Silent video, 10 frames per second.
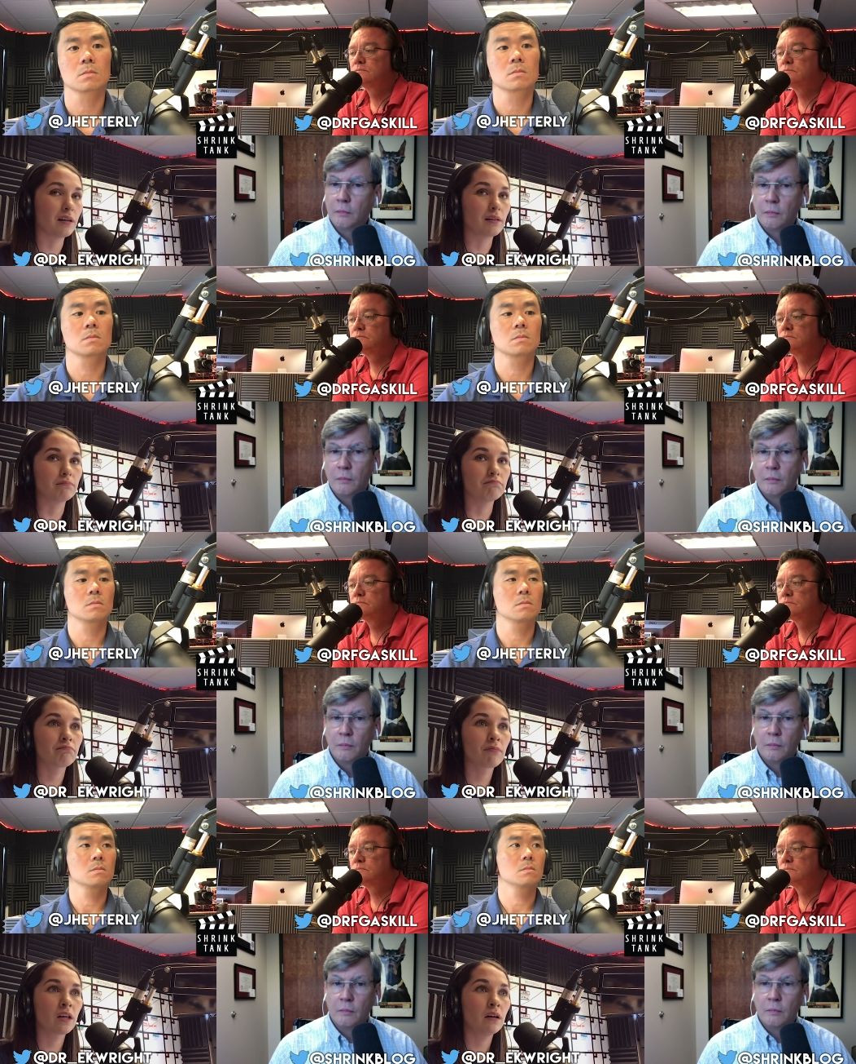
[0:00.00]

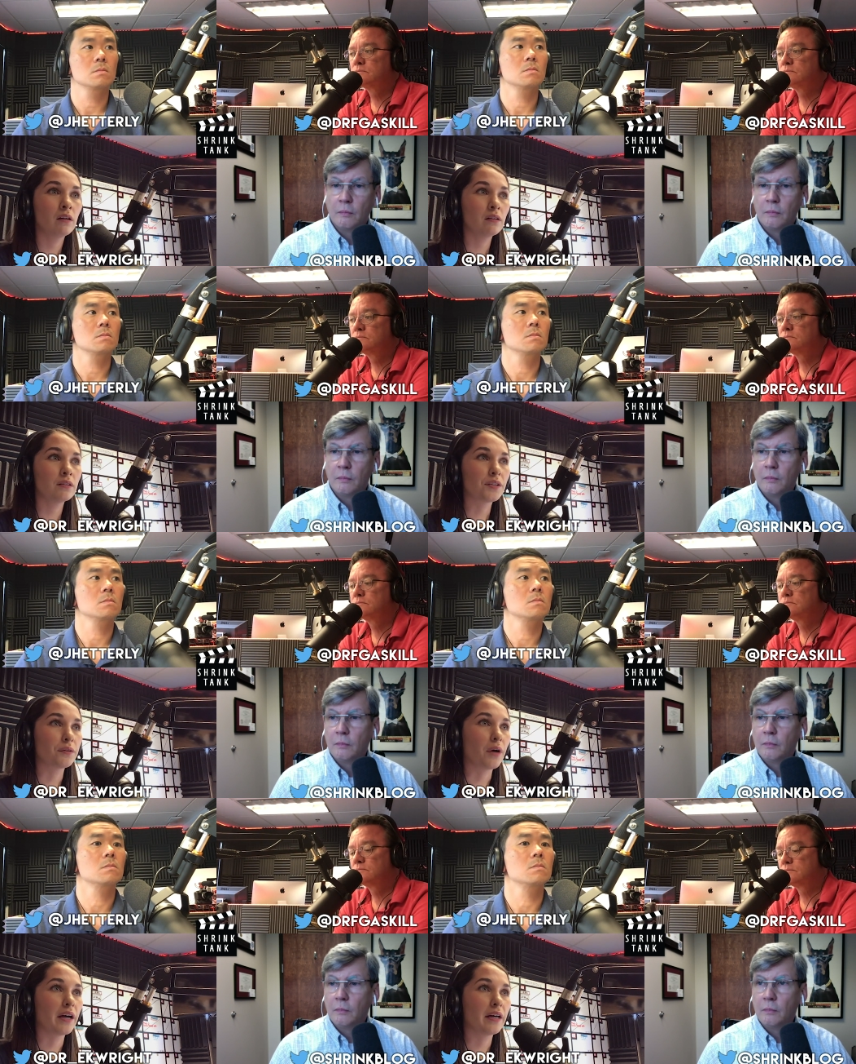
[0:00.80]

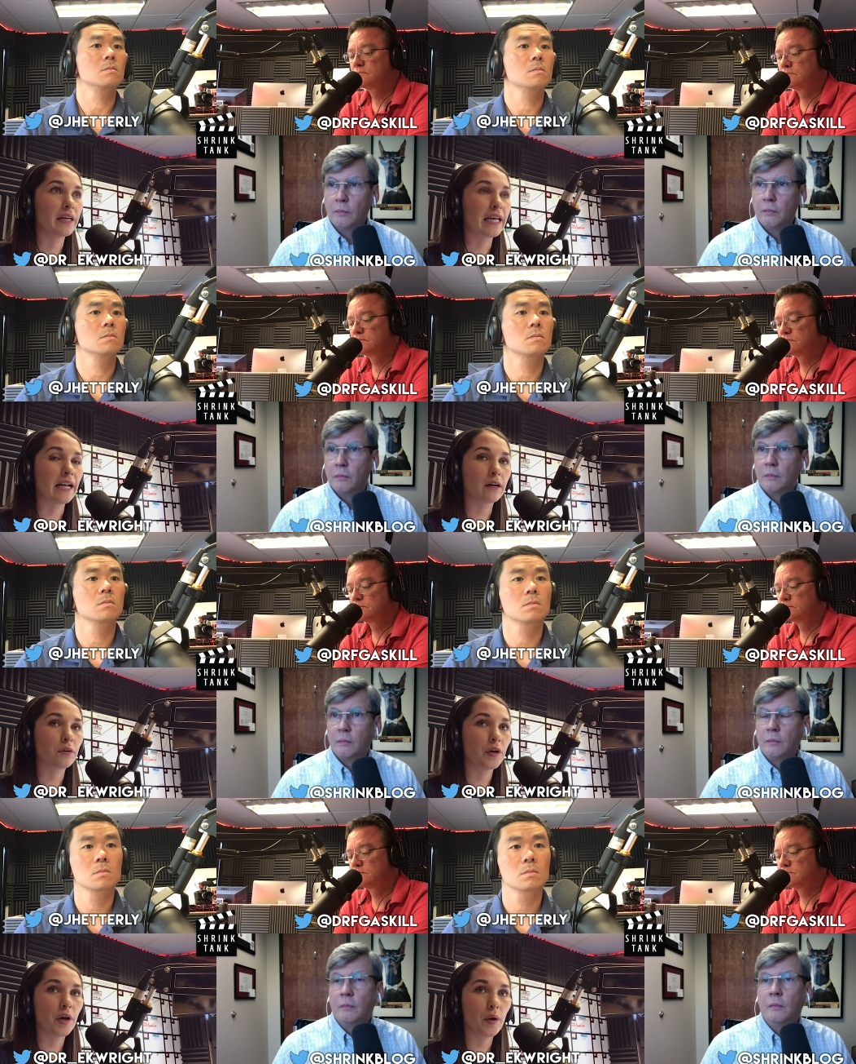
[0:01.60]
Speaker 1: So again, I
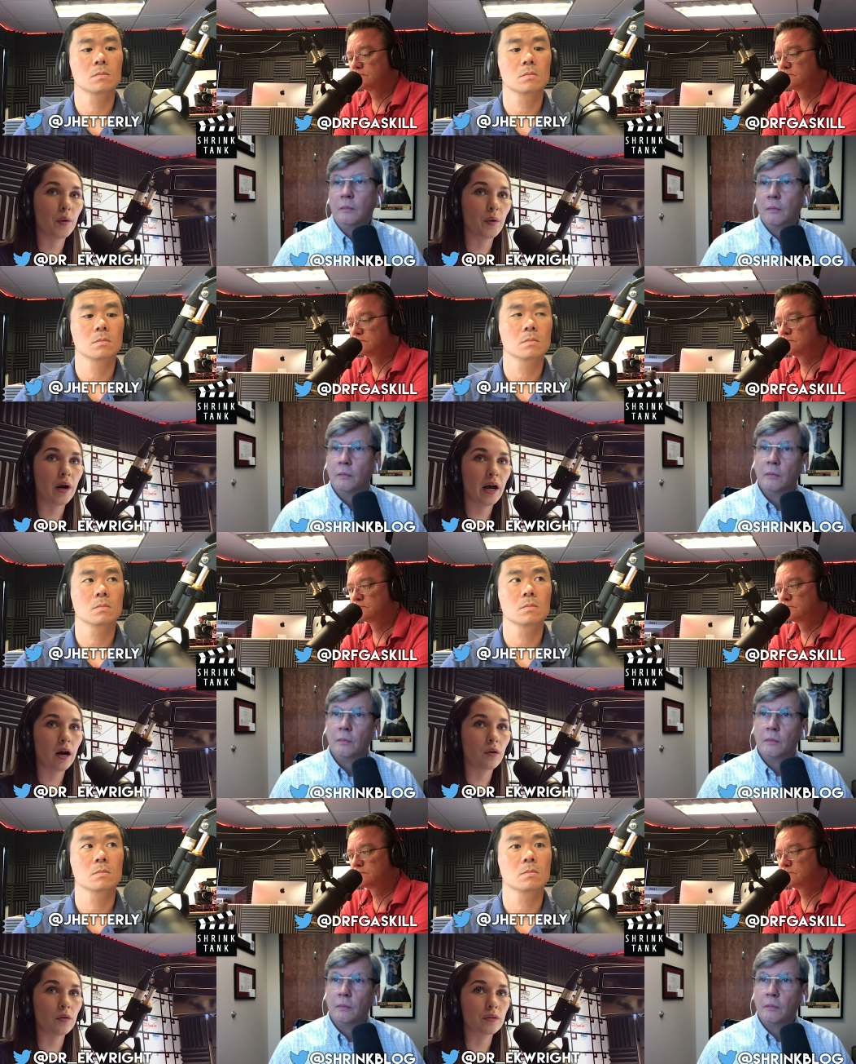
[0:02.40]
don't know
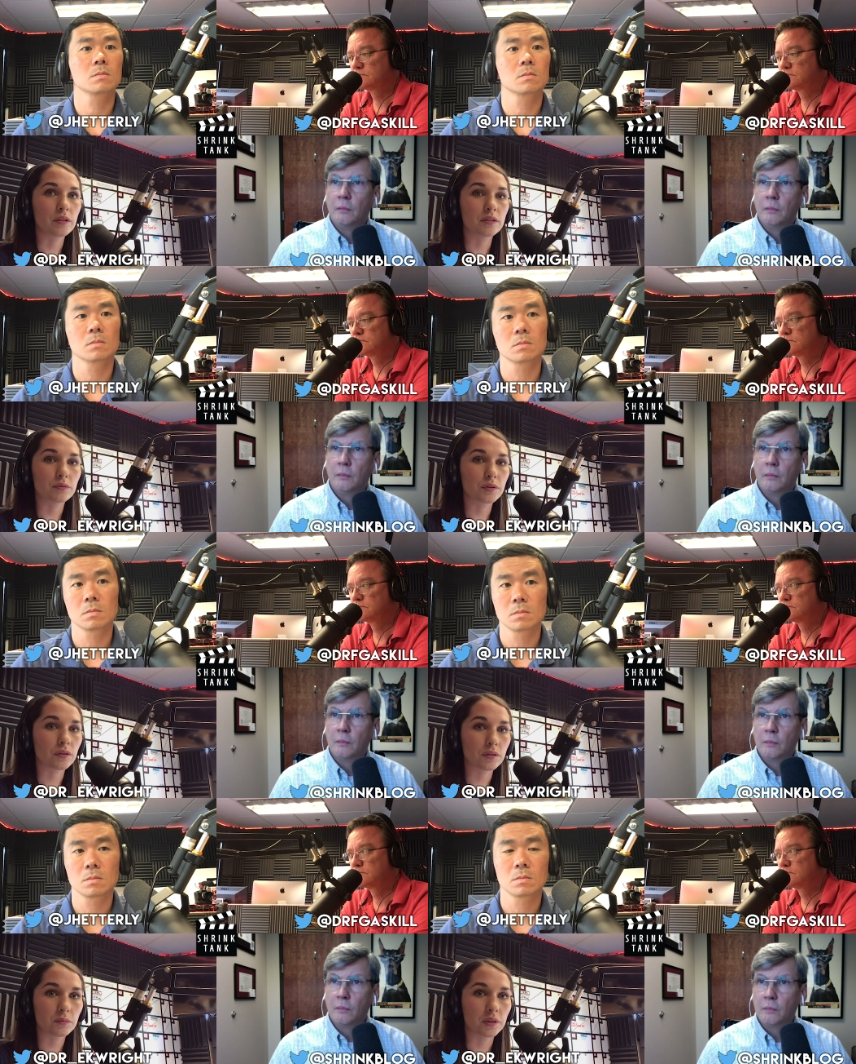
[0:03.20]
how these
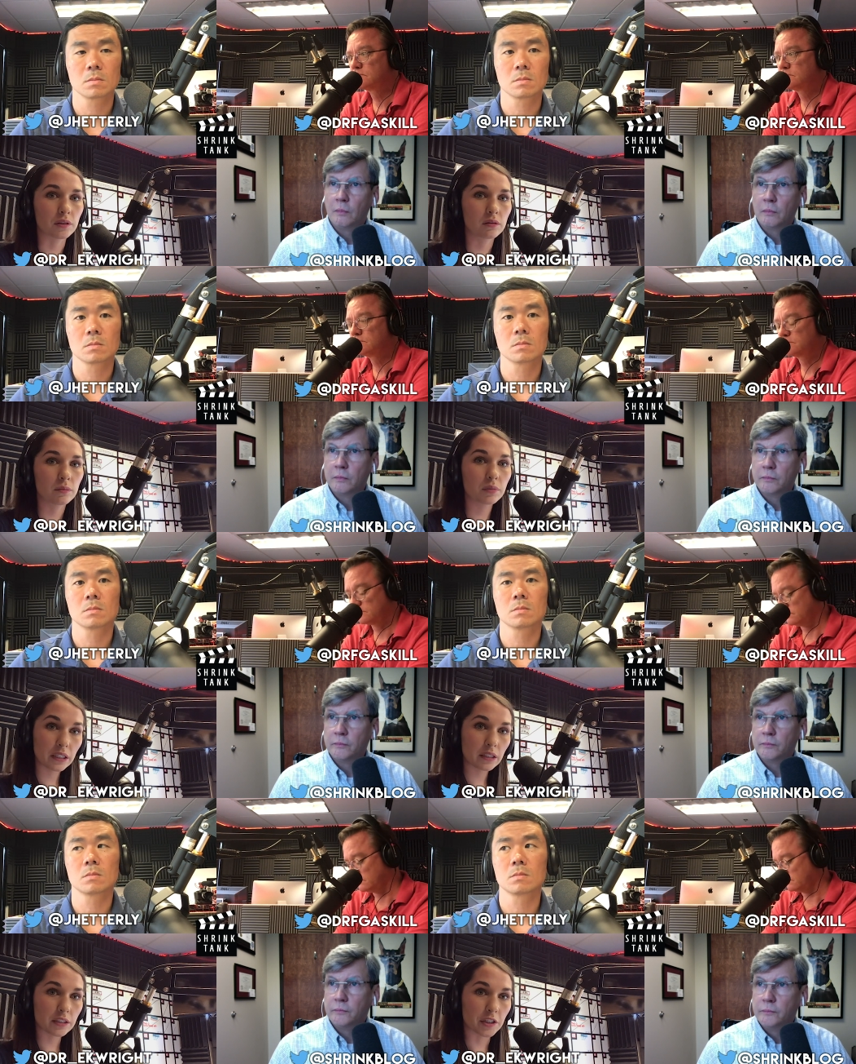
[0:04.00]
results would
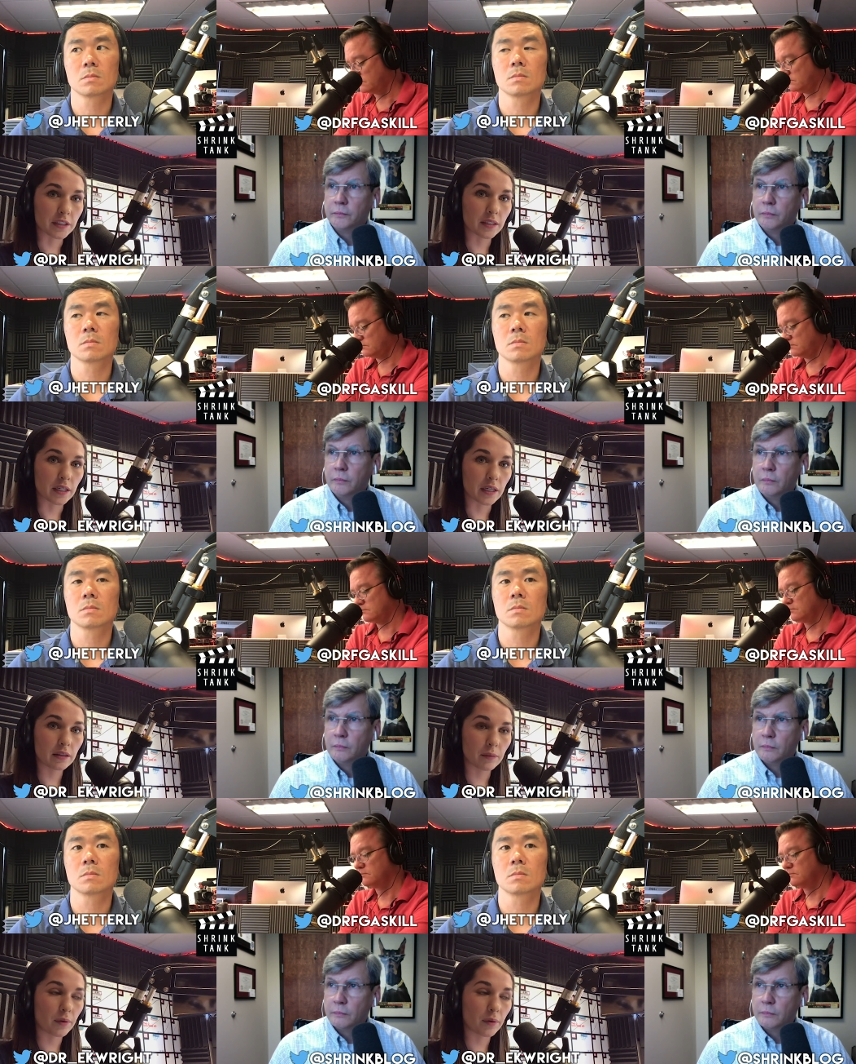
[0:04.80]
completely translate.